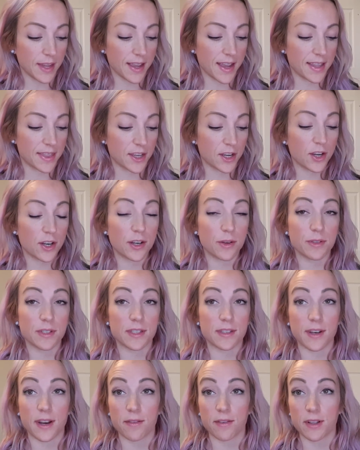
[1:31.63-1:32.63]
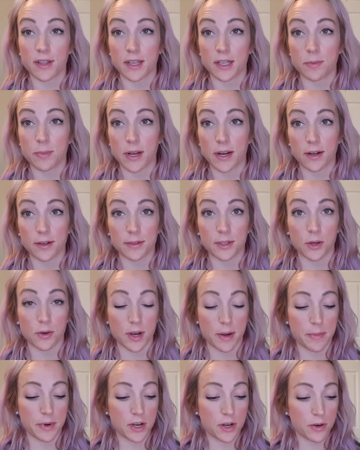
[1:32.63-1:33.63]
And the good news is that everything's better. So
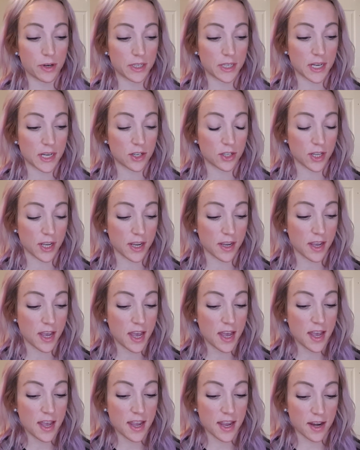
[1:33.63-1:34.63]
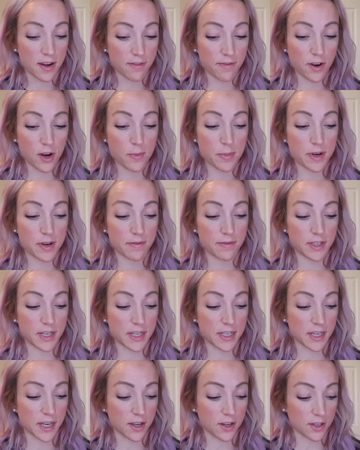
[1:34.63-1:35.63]
I'm going to go into each thing in a fair bit of
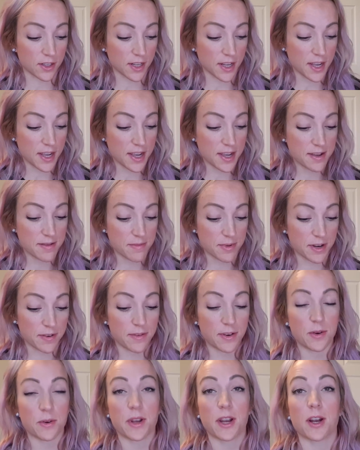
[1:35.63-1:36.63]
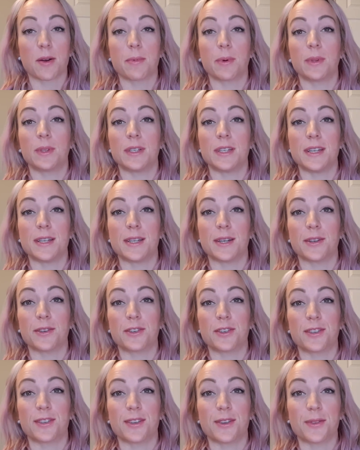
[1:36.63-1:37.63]
detail, but if you don't care about the detail,
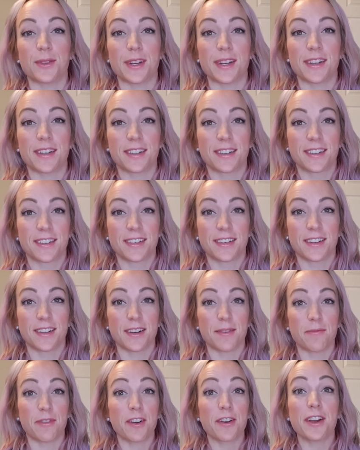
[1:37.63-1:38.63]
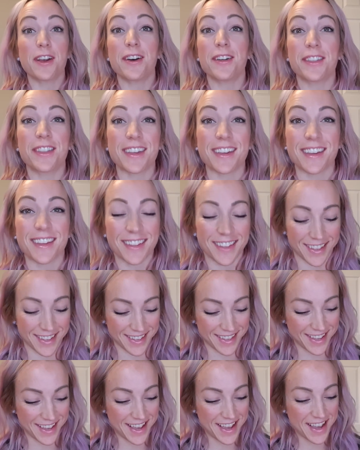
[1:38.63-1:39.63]
just know that I'm very healthy.
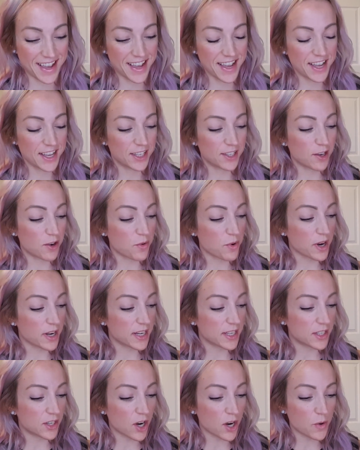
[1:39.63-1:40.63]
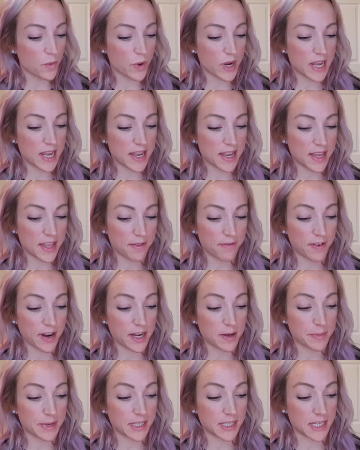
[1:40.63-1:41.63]
So we're going to start with
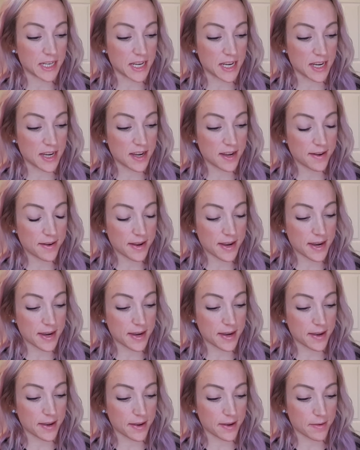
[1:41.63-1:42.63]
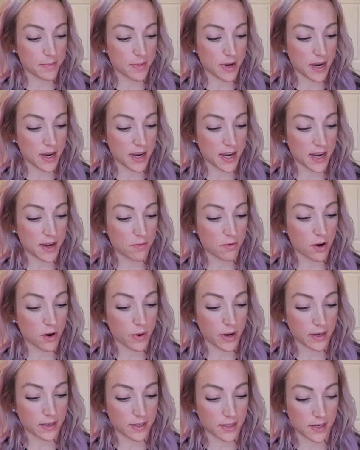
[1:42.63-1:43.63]
vitamin D. I
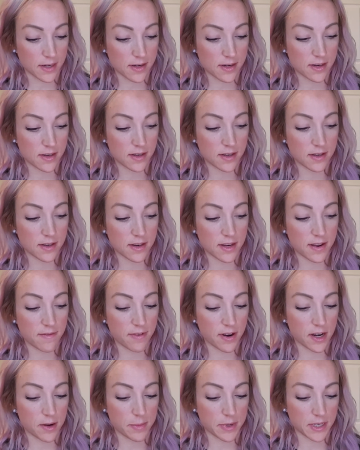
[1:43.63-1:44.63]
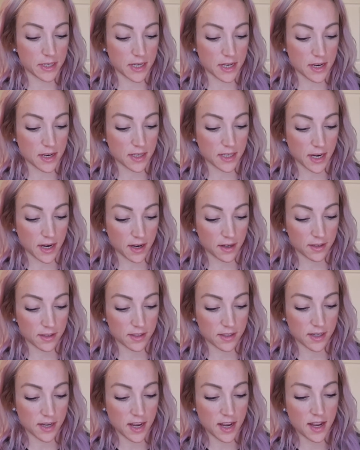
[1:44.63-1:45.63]
requested a vitamin D
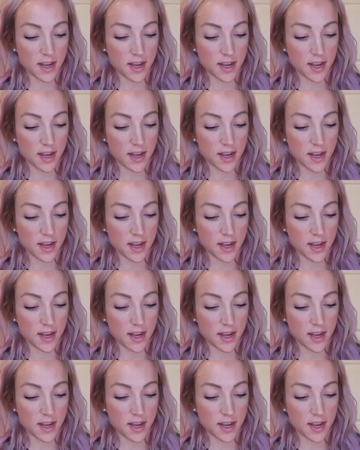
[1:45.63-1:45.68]
test.